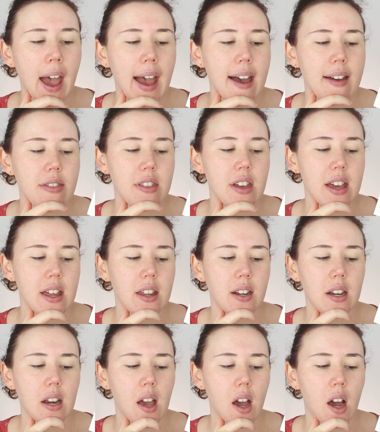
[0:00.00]
And
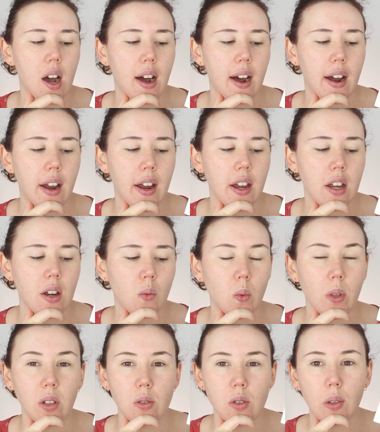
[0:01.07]
then I
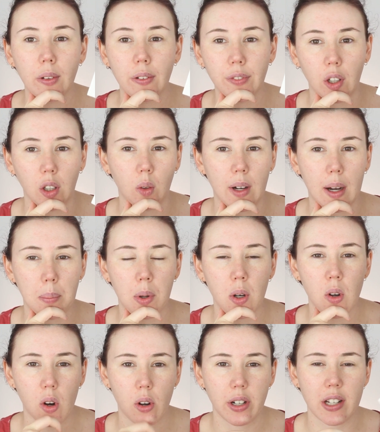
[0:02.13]
will do a
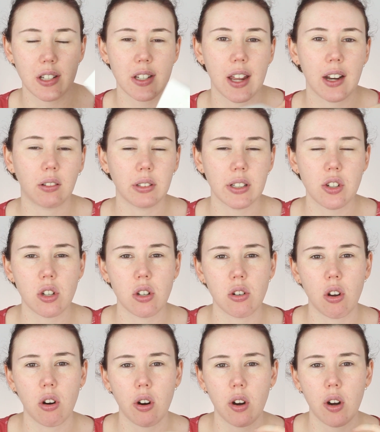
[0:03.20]
follow-up on it and I'll let you
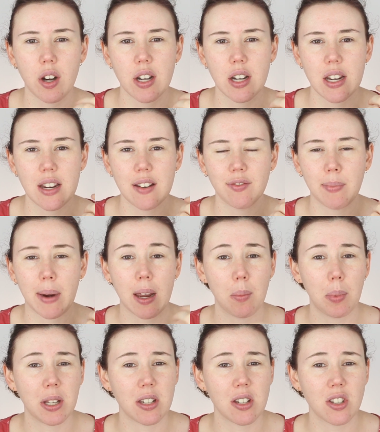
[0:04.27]
know if my
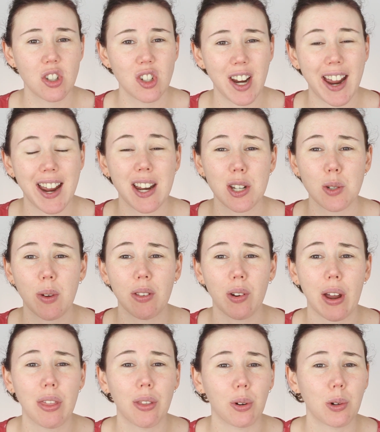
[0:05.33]
opinions changed, whether
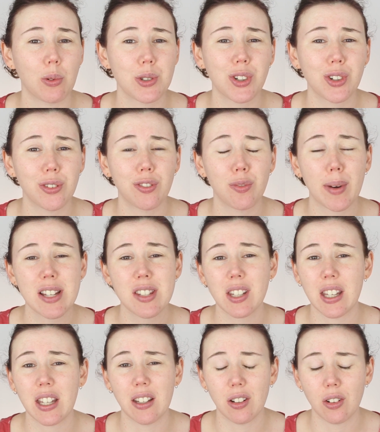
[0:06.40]
I thought it was good for my
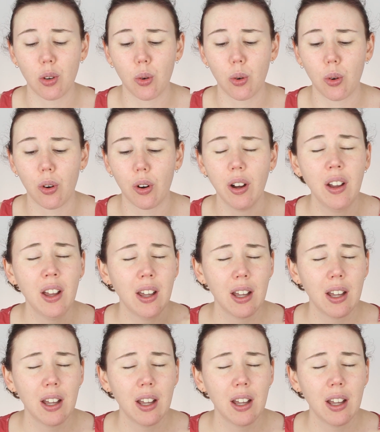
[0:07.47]
skin or